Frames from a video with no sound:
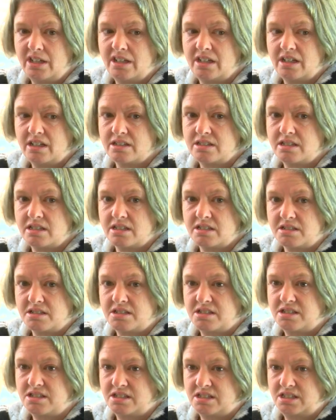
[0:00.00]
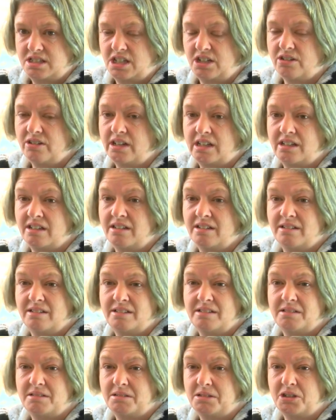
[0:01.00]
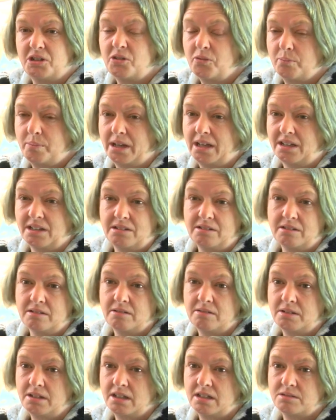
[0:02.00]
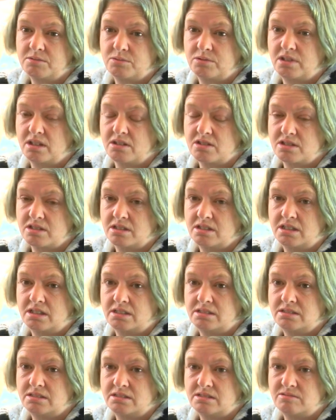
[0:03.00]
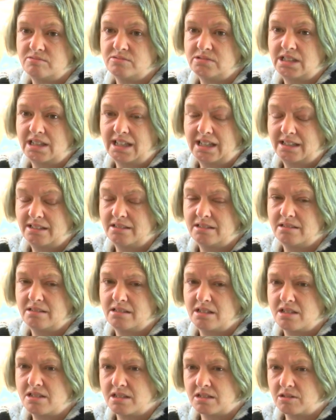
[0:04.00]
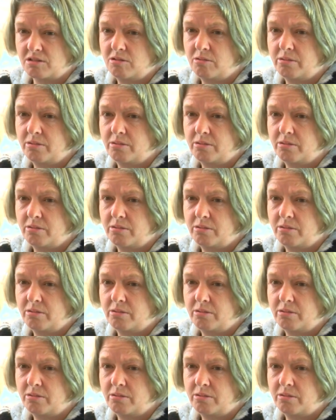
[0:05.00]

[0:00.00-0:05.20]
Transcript: It's a searing nerve pain that does not relent, doesn't